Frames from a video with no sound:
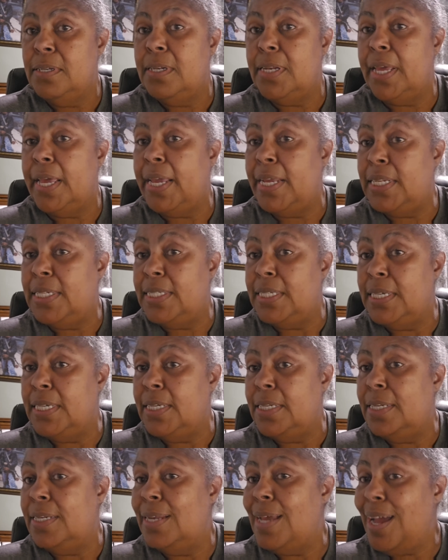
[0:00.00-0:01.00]
in
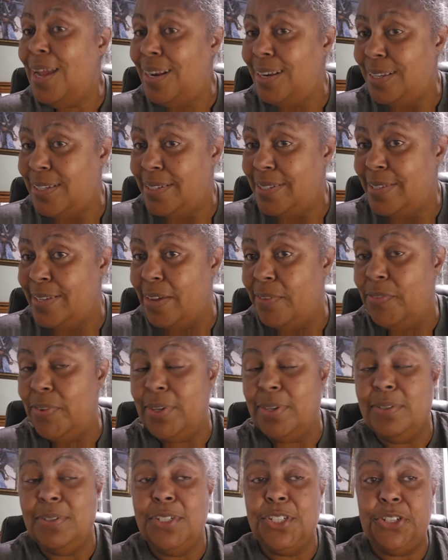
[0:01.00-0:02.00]

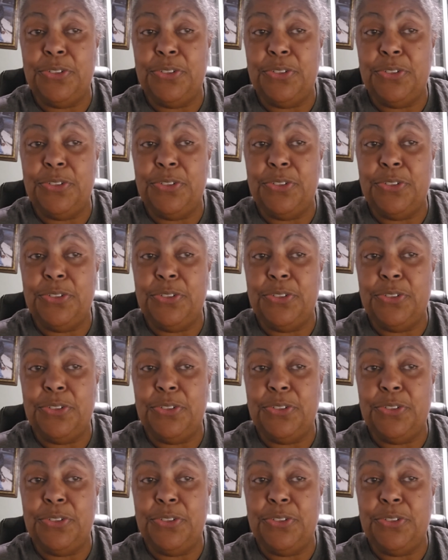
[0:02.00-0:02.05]
1897.